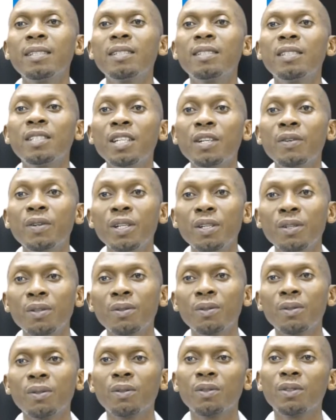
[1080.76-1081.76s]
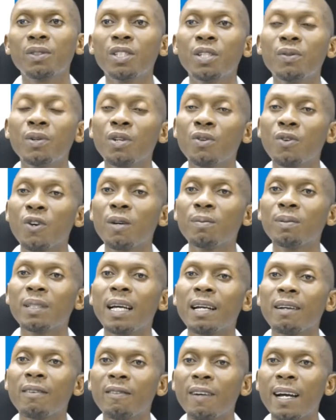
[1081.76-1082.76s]
cereal, cereal crops
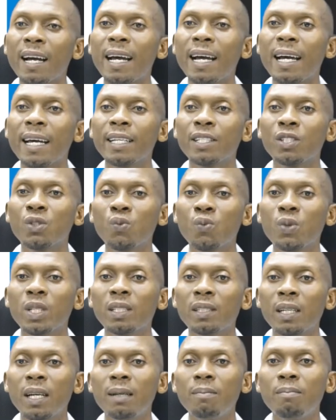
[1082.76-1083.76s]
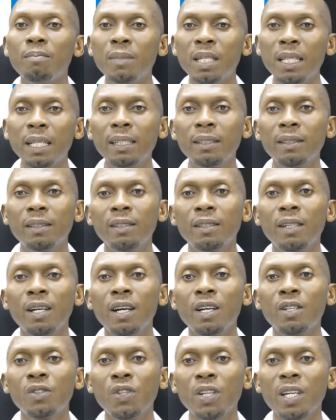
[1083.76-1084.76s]
like rice, wheat and millet.
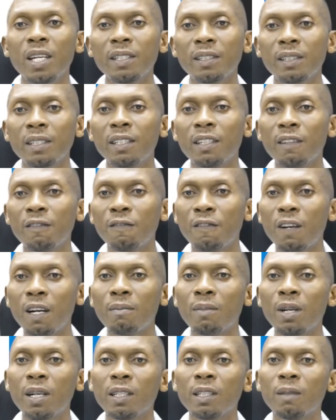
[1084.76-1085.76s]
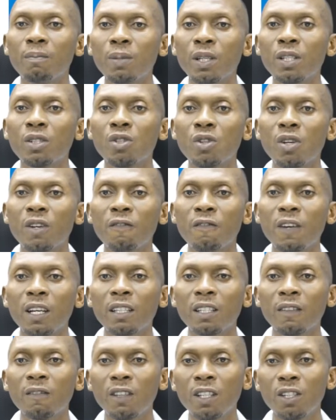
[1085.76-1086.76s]
So you can see the farmer in the picture
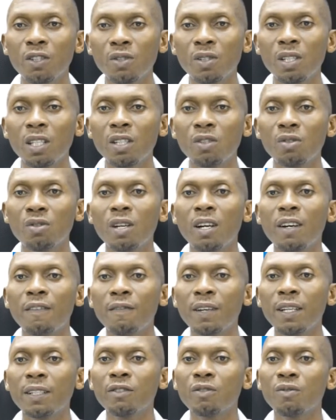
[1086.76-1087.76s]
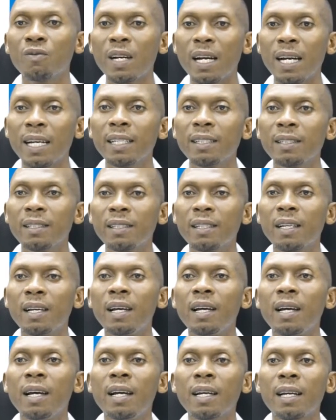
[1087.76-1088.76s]
effectively using it to harvest rice.
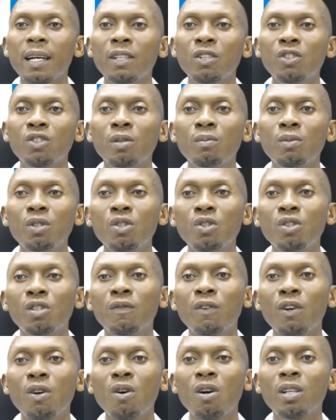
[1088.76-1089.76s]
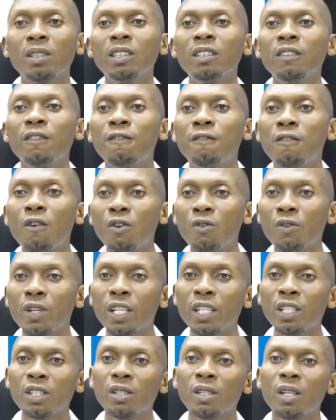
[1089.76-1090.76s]
It can also be used for cutting
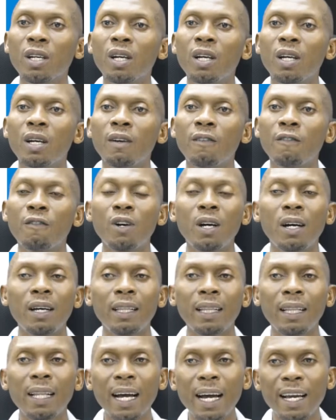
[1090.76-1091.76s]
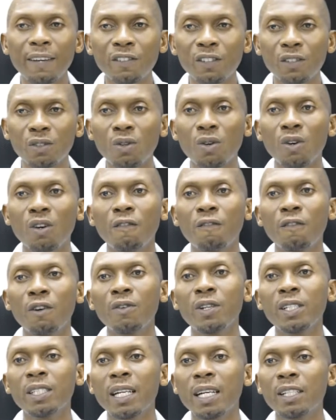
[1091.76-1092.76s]
forage for livestock.
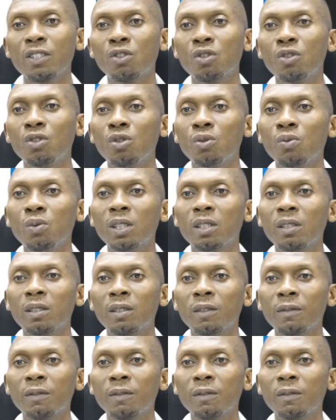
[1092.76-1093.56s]
Forage has to do with